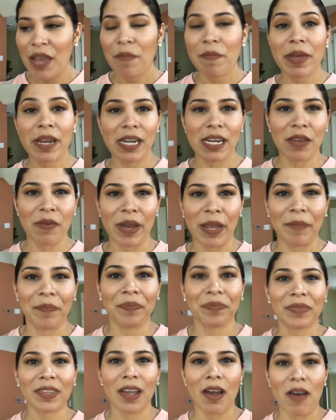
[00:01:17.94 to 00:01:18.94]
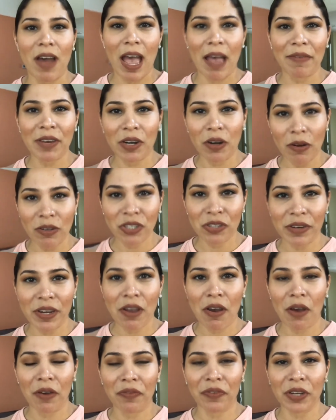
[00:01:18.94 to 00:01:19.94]
But anyway, I'll have a grocery
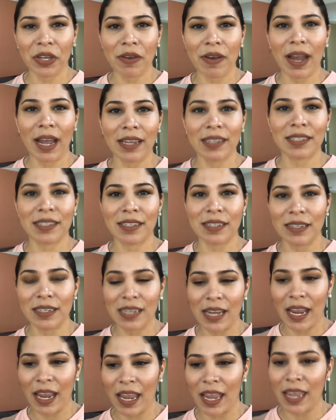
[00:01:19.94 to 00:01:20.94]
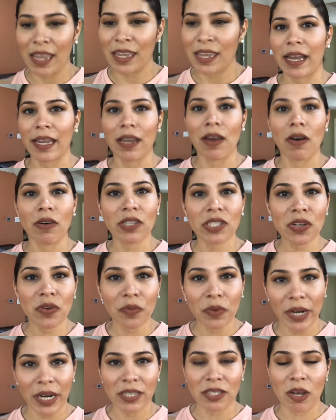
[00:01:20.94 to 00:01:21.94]
haul for you guys today. I also
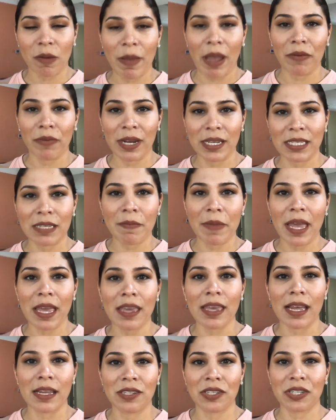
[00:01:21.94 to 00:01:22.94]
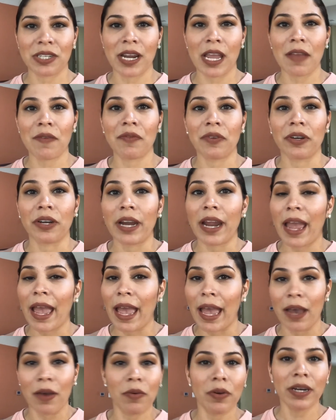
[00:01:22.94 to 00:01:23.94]
worked on my resume yesterday for
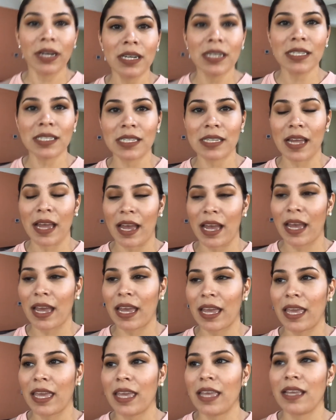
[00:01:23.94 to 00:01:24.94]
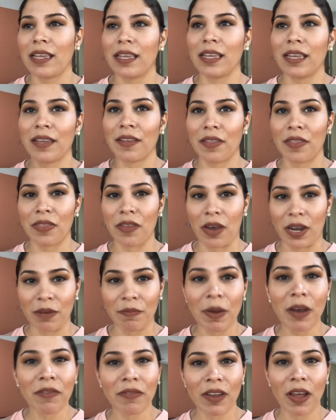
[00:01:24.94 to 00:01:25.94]
hours. I thought
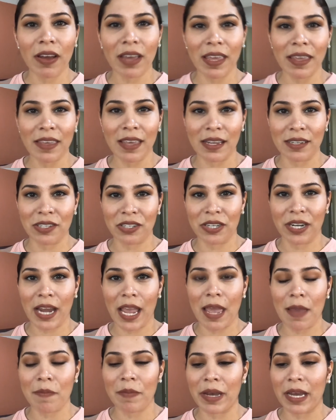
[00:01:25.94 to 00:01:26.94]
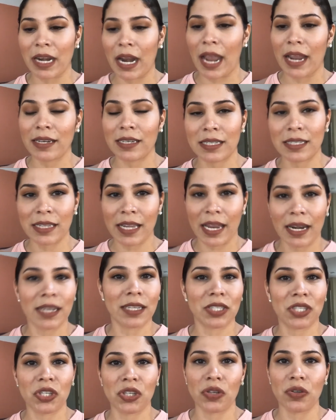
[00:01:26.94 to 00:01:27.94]
about vlogging yesterday, but I
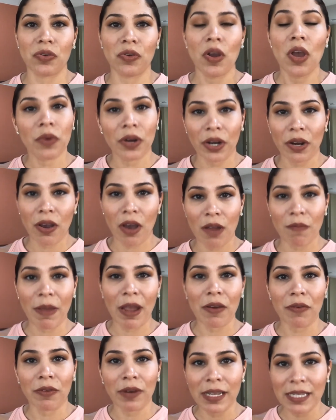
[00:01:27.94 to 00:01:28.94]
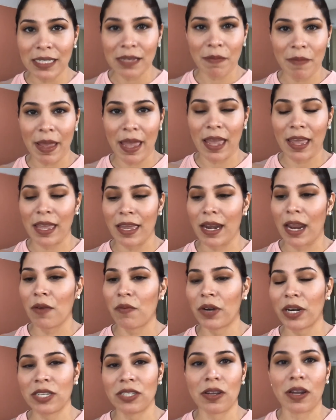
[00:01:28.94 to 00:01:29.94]
decided to work on my resume and I
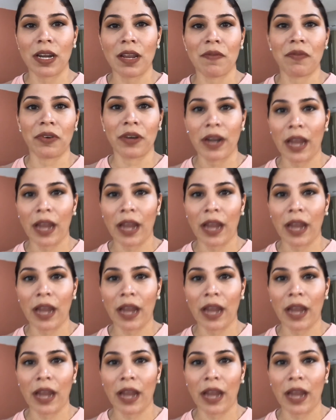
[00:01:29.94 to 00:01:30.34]
worked on it for